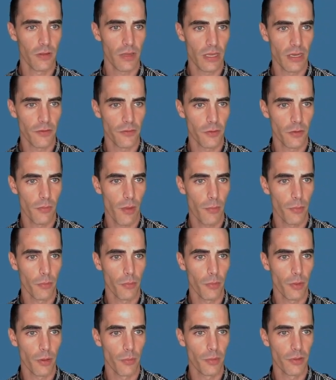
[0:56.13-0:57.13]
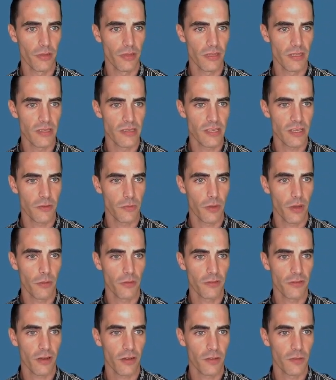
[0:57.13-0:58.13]
And if you'll remember, when we were building these things, we
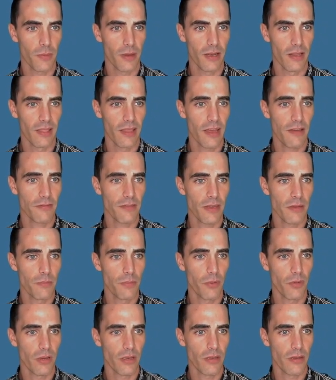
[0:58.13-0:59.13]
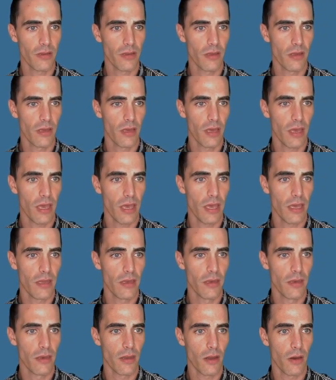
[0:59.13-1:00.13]
always talked about a left endpoint
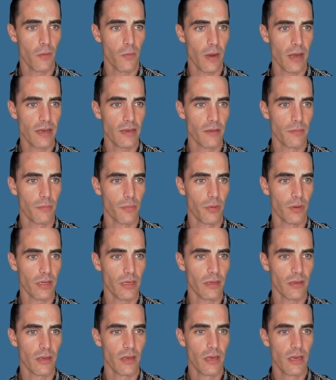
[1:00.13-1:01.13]
and a right endpoint,